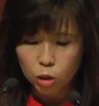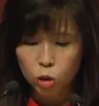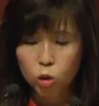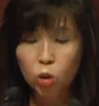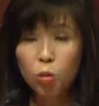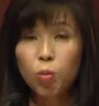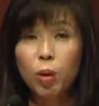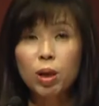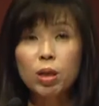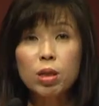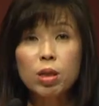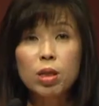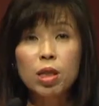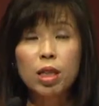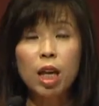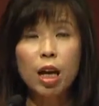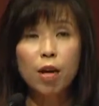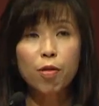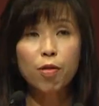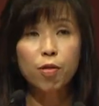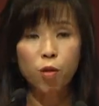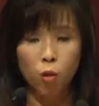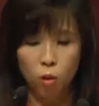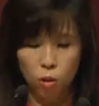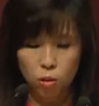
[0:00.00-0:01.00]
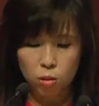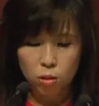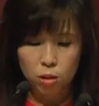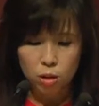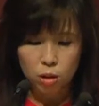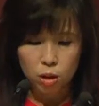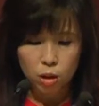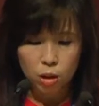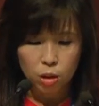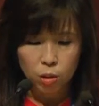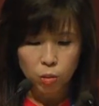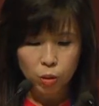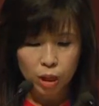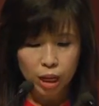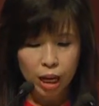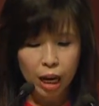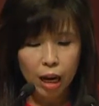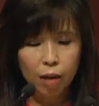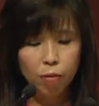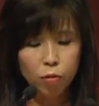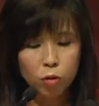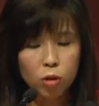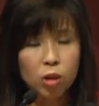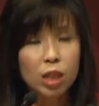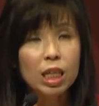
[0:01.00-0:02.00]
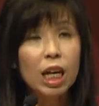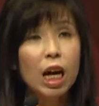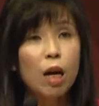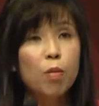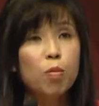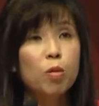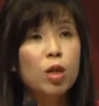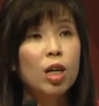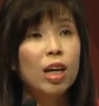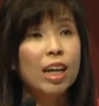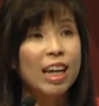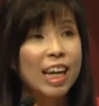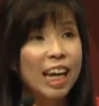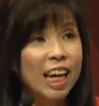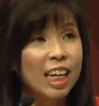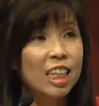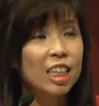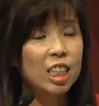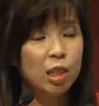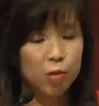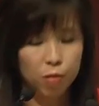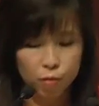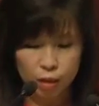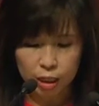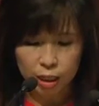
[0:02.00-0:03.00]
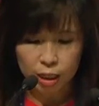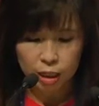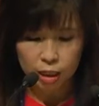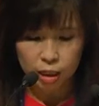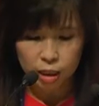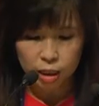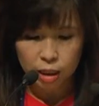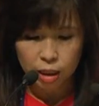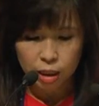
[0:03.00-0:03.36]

But therefore, we have to come collectively